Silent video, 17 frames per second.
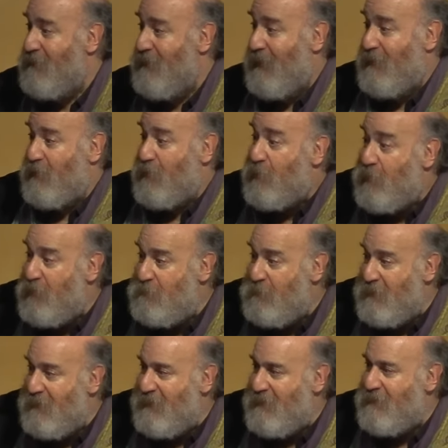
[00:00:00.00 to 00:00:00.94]
And it could
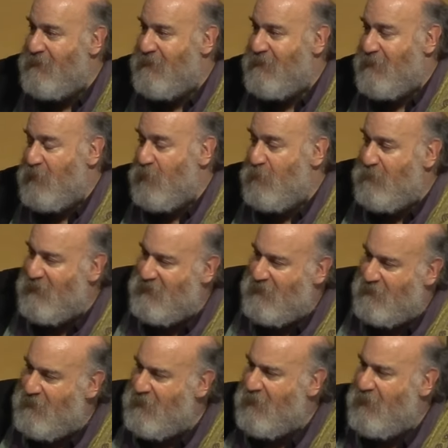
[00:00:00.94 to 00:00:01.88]
be that you missed
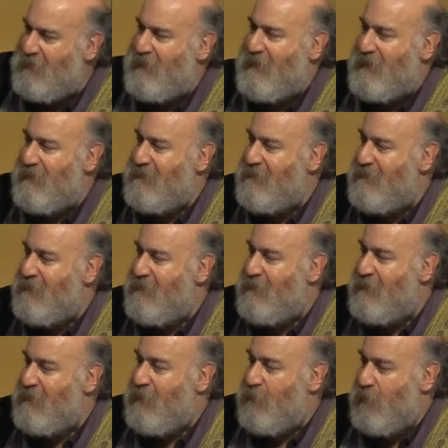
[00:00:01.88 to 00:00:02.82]
a little thing,
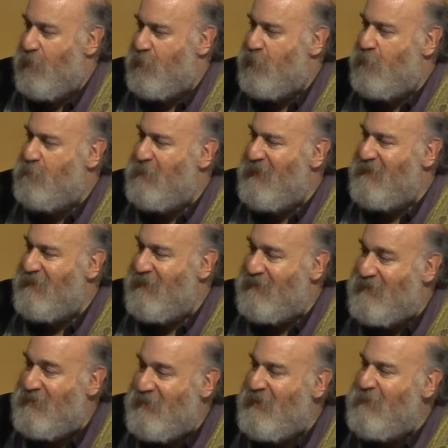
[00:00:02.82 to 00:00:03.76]
or it could be that
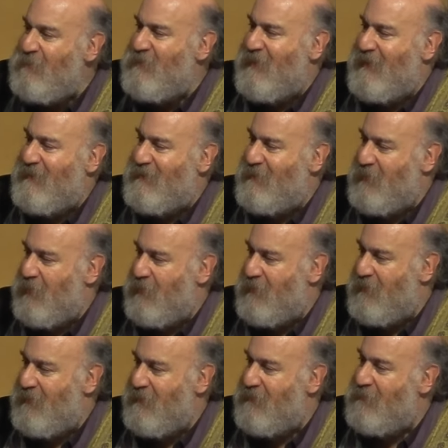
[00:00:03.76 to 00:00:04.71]
it seems like a little
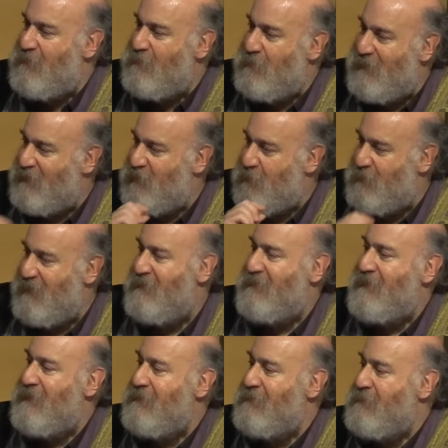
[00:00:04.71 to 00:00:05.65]
thing, but it's a big thing.